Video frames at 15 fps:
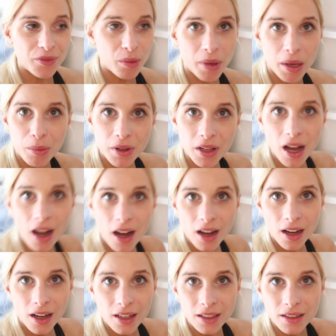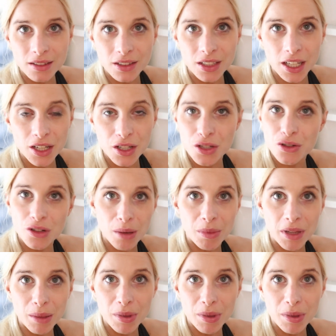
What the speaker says: The people are extremely